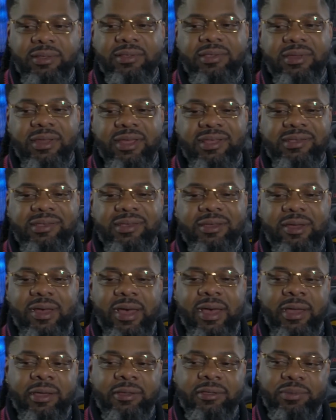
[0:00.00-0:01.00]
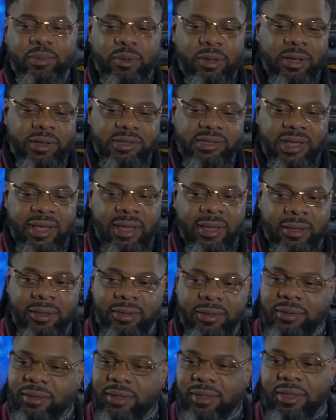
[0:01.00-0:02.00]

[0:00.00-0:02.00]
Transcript: Sandusky, okay. Ohio, small town.